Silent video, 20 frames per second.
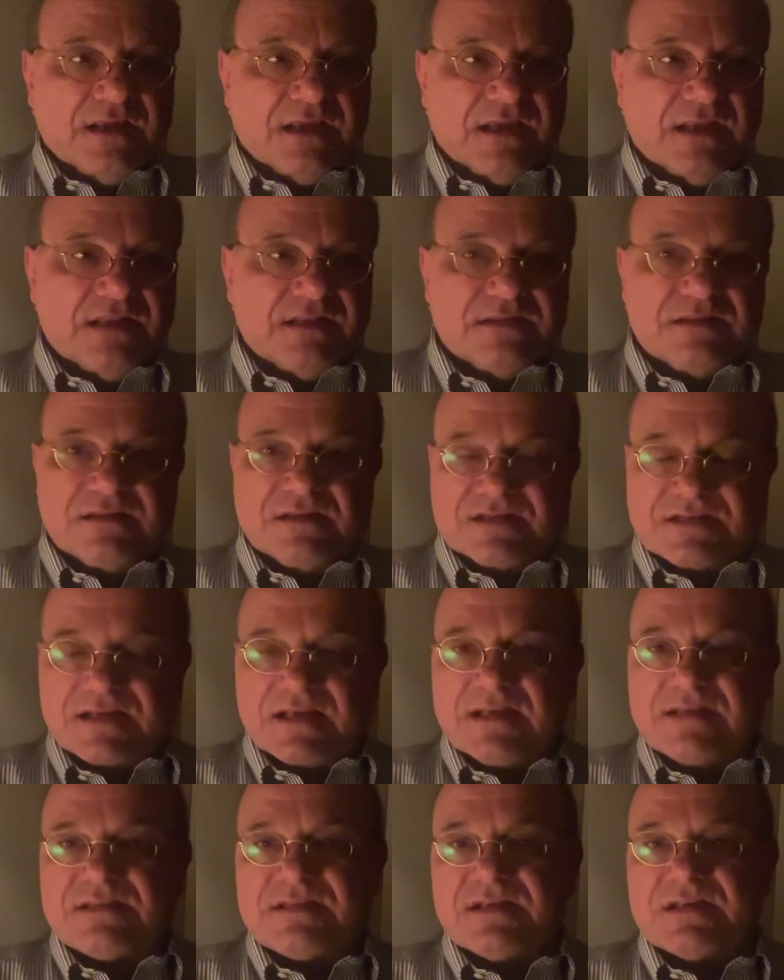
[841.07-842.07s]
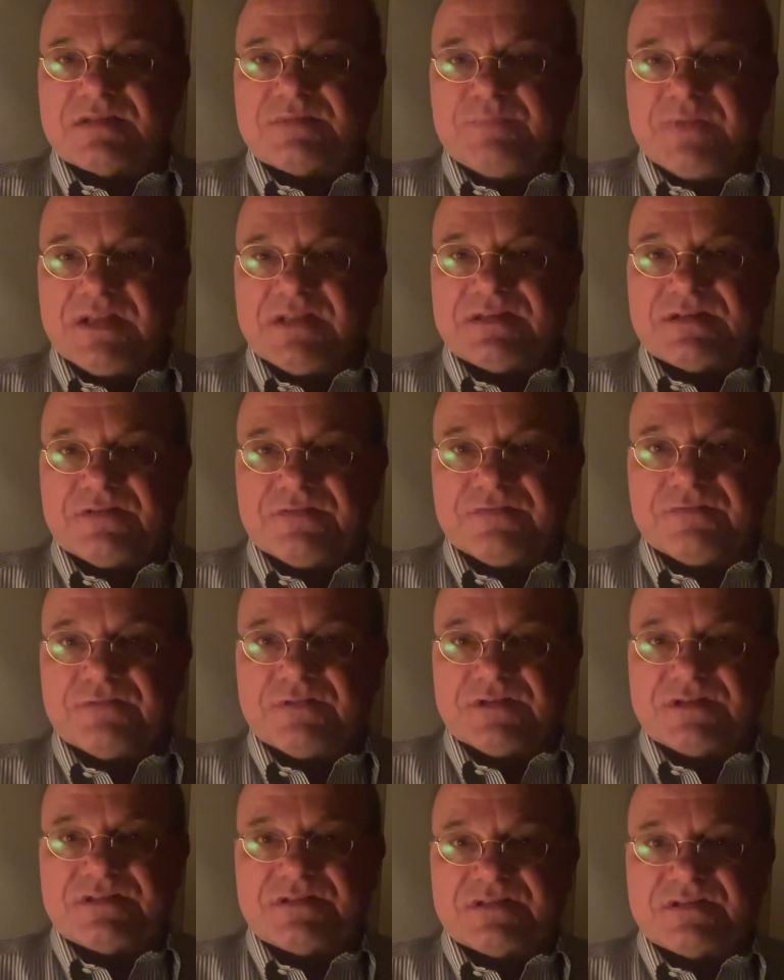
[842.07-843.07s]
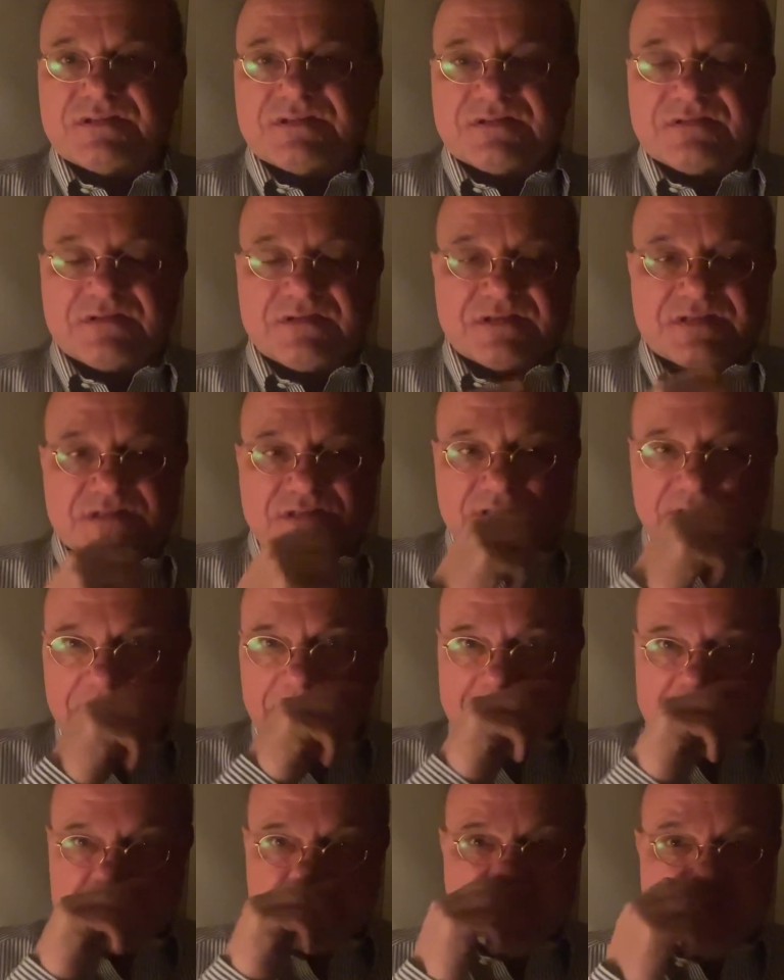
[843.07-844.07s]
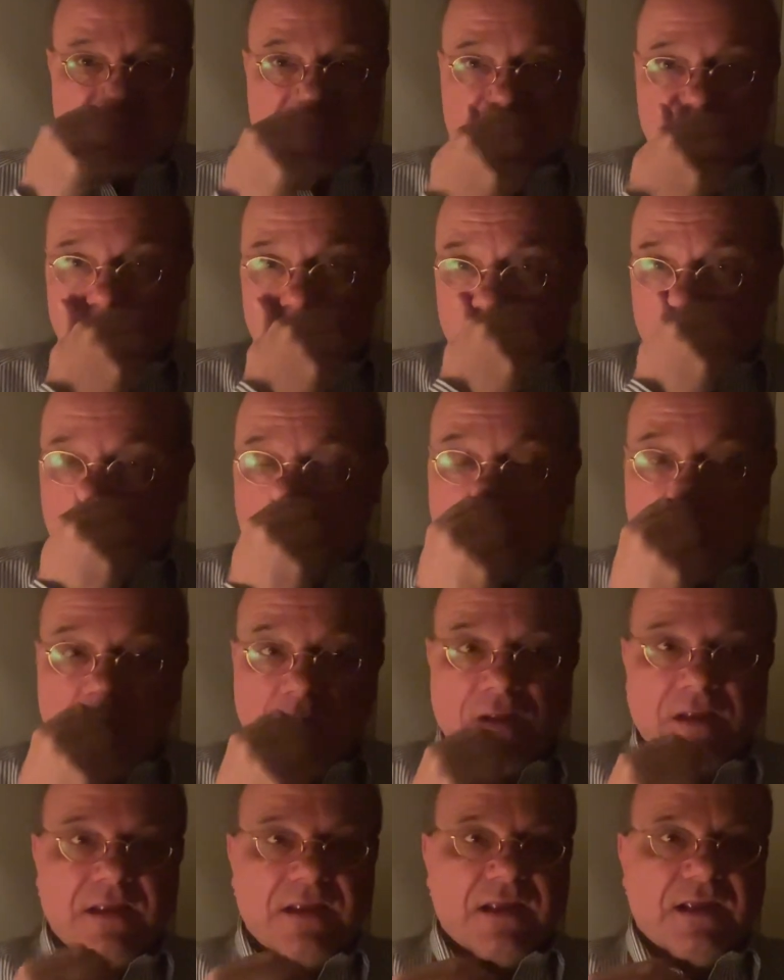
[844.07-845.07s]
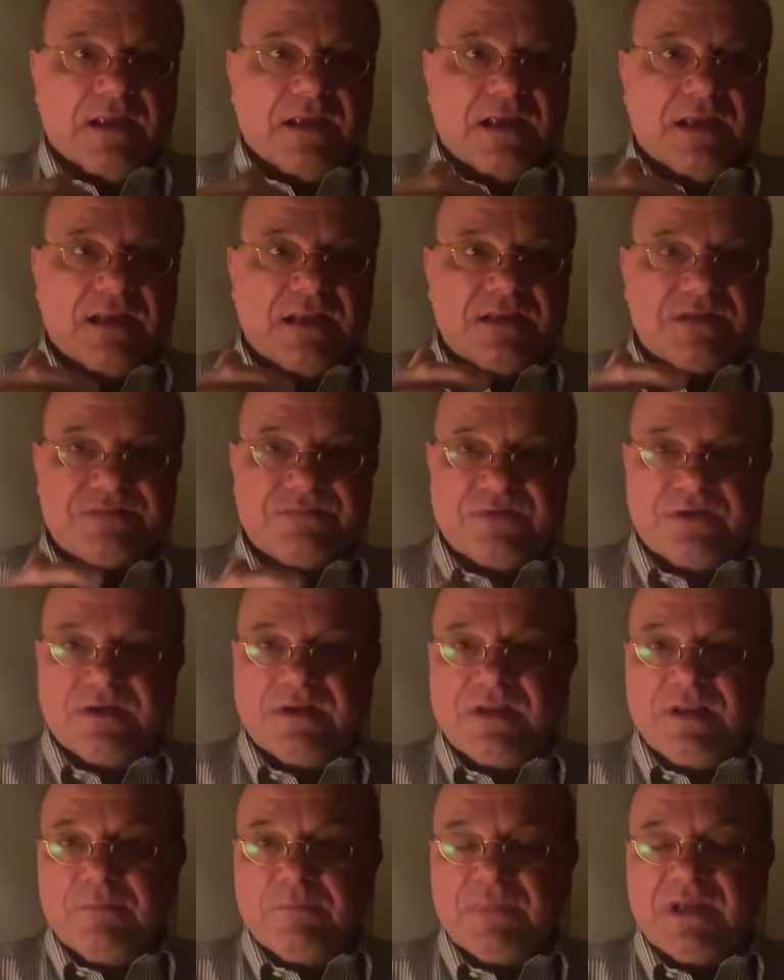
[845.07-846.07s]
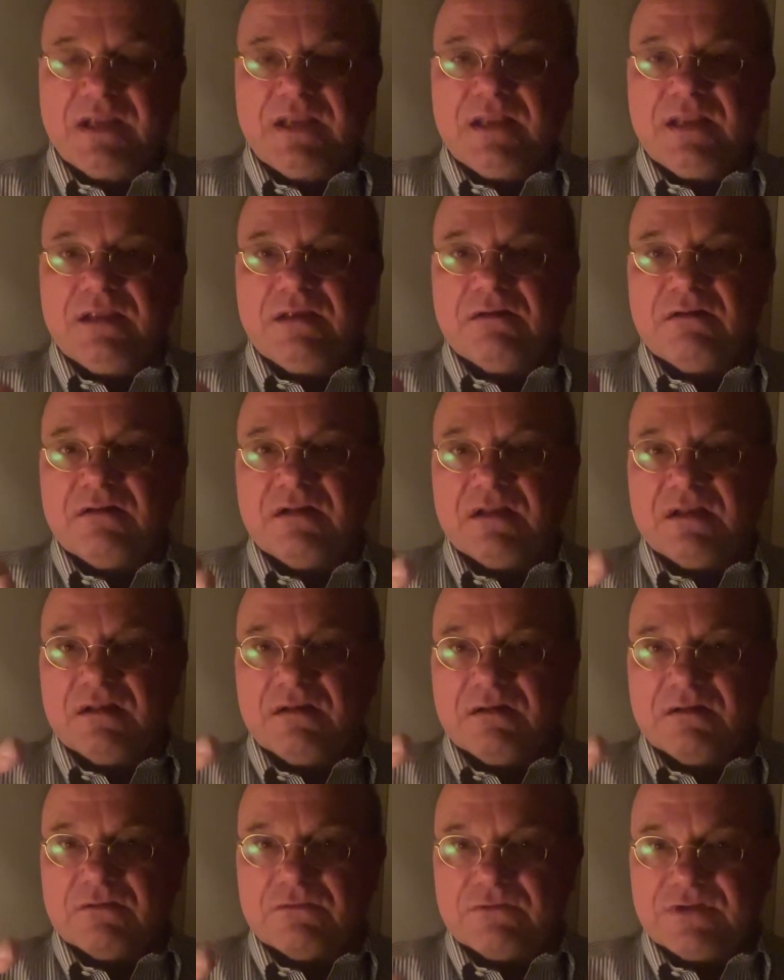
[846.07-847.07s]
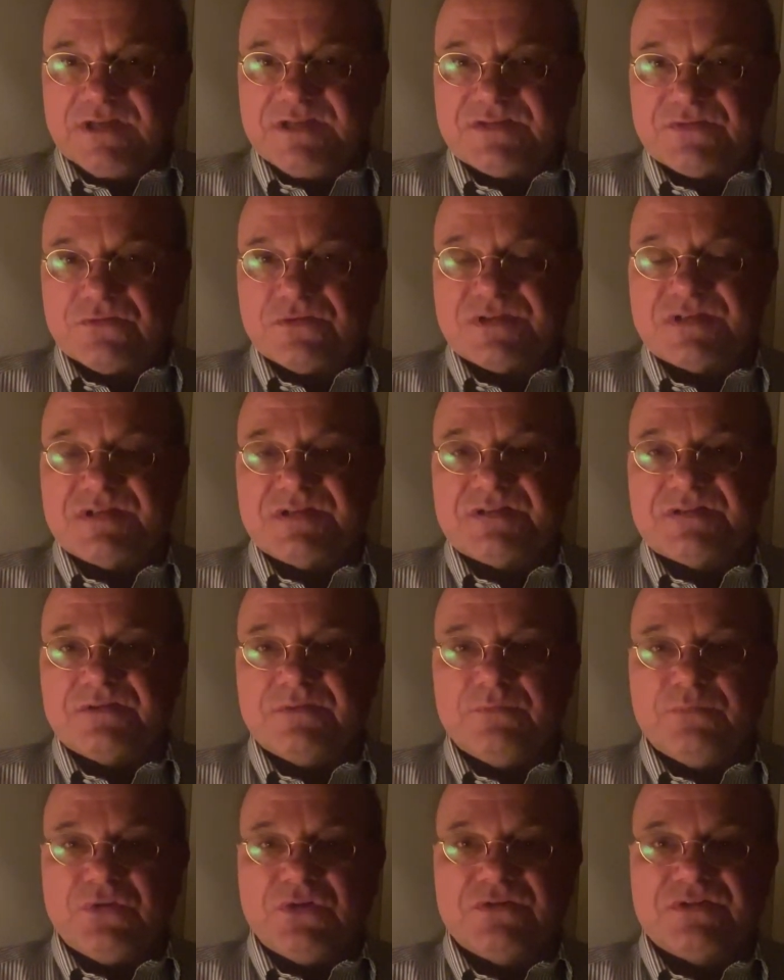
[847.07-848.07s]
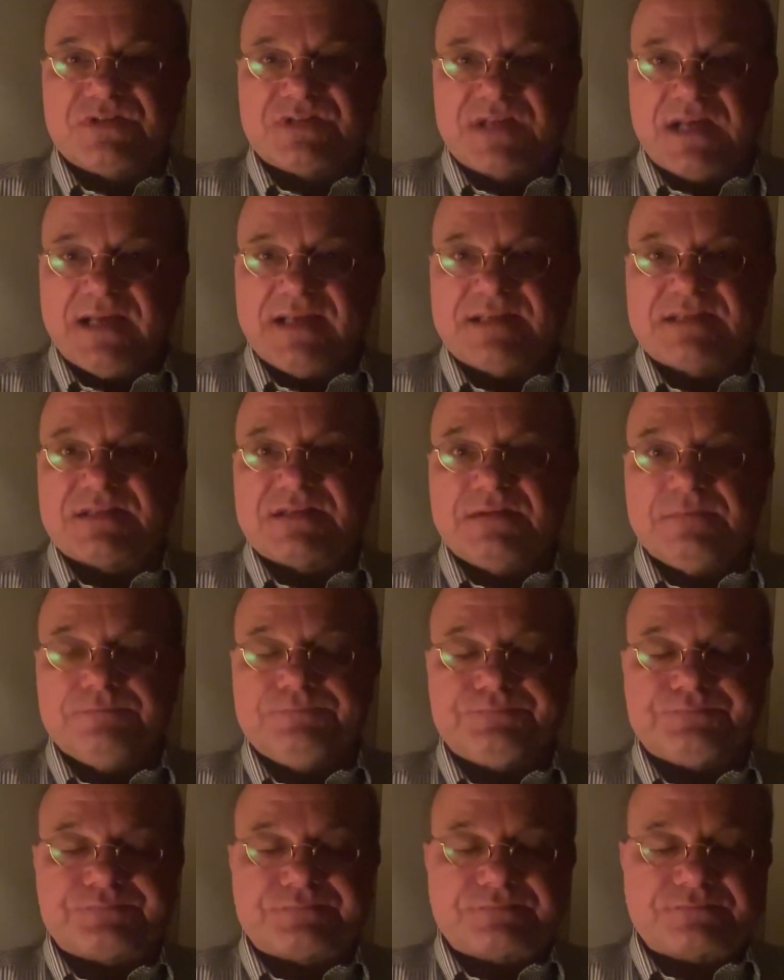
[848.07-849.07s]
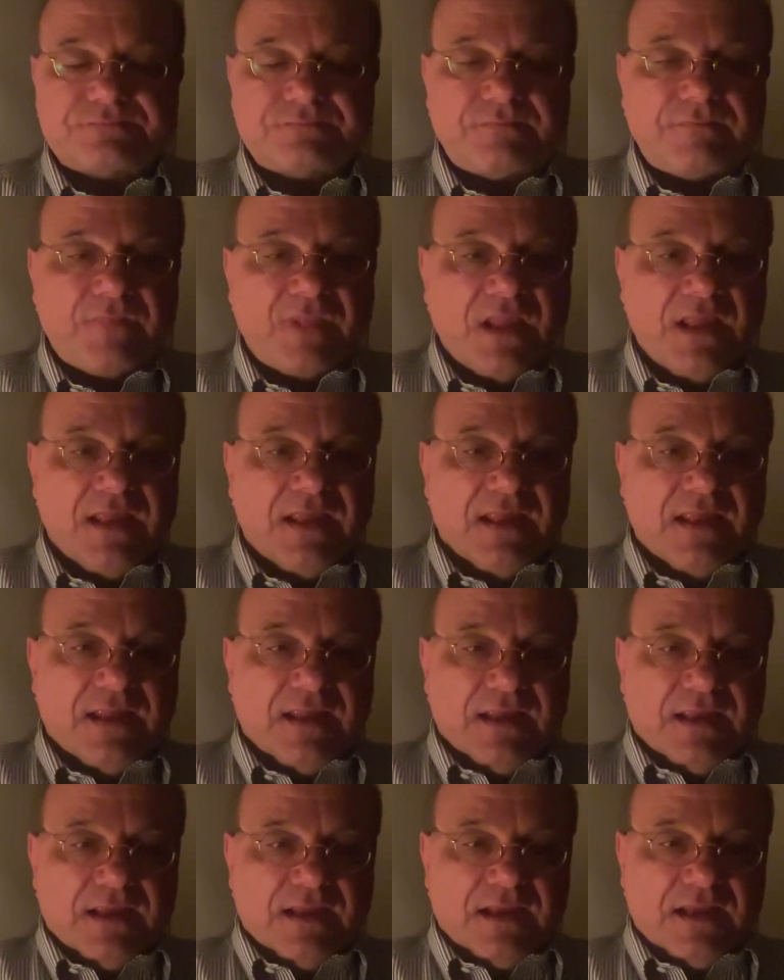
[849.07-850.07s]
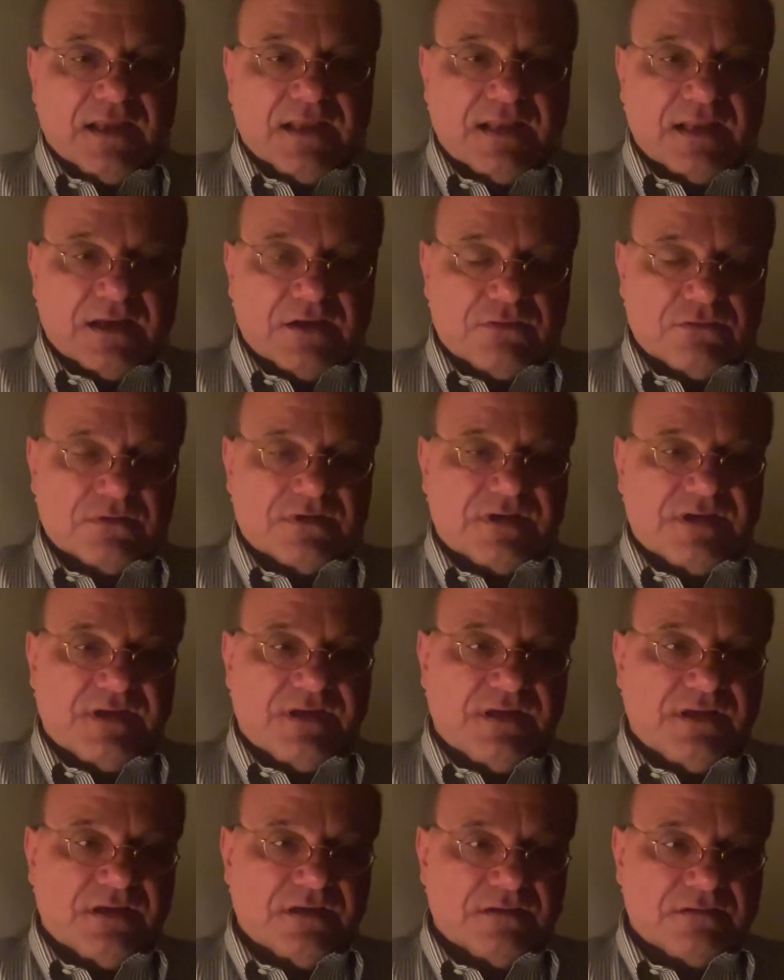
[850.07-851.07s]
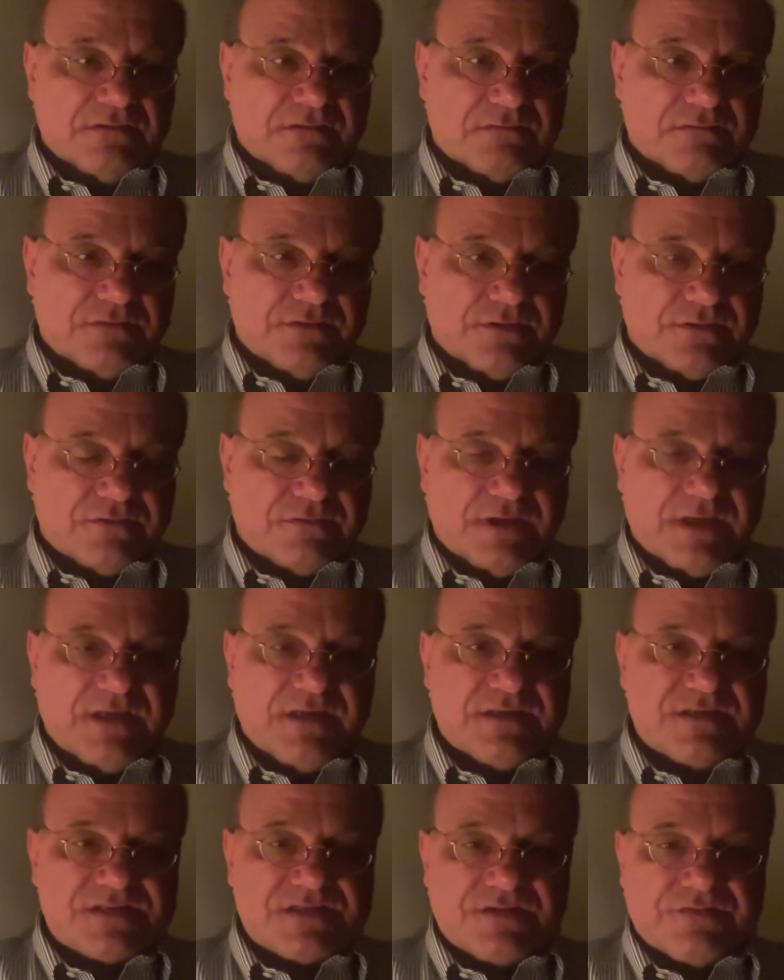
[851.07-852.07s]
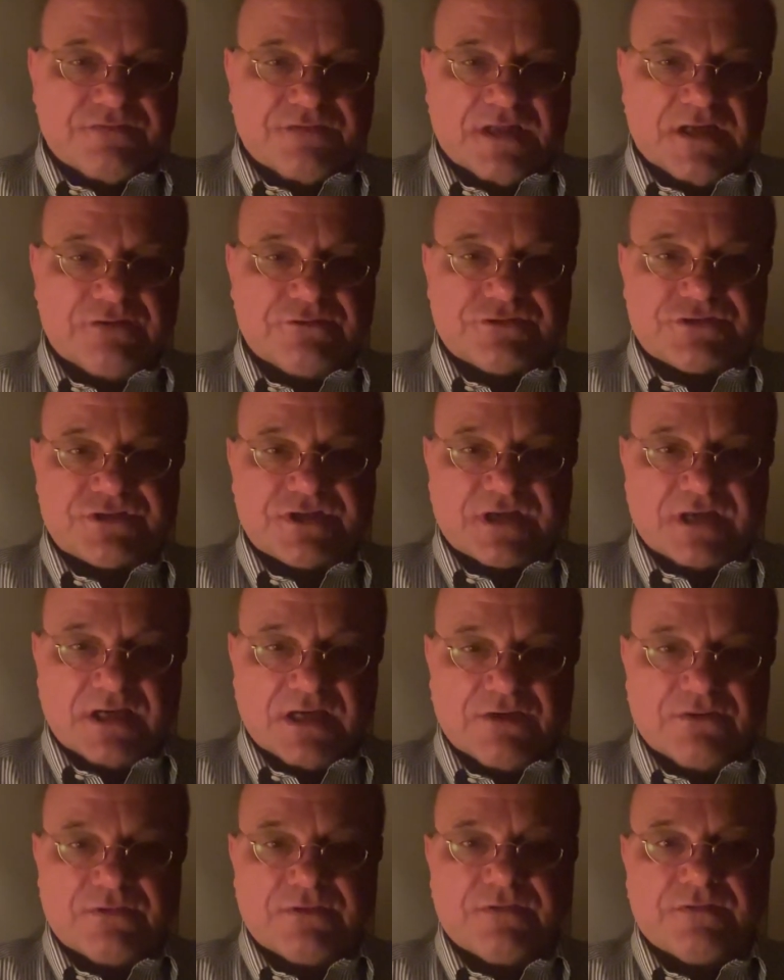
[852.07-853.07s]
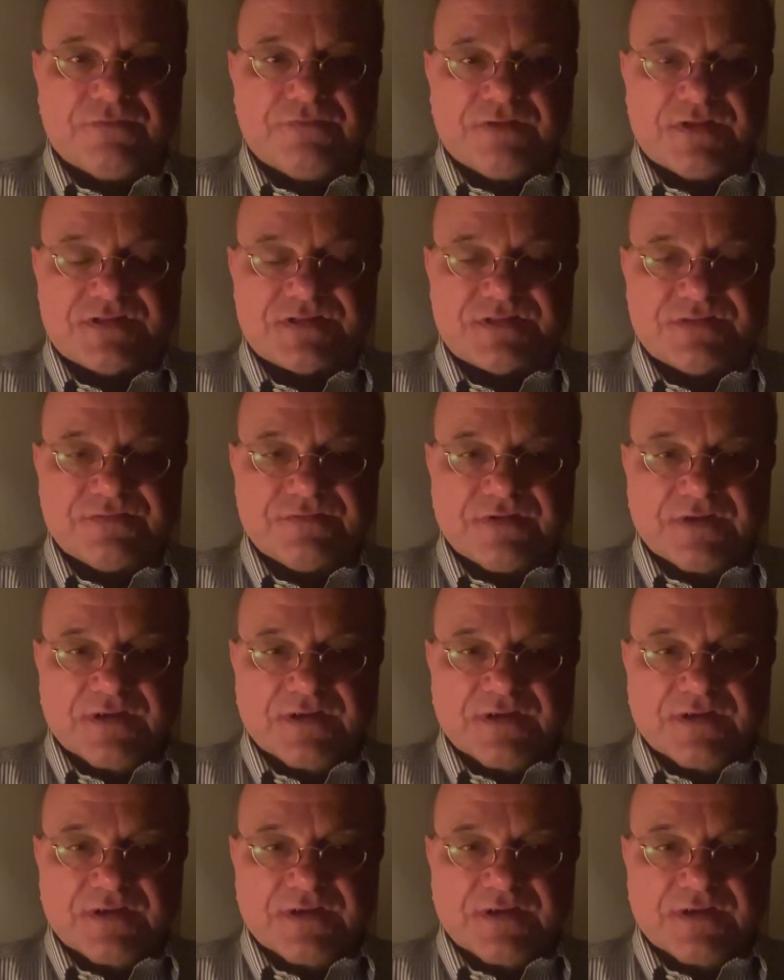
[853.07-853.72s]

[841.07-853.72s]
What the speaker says: And this gets expensive. This is an expensive war. It is very demanding on resources on both sides. And now the Ukrainians have launched a counteroffensive.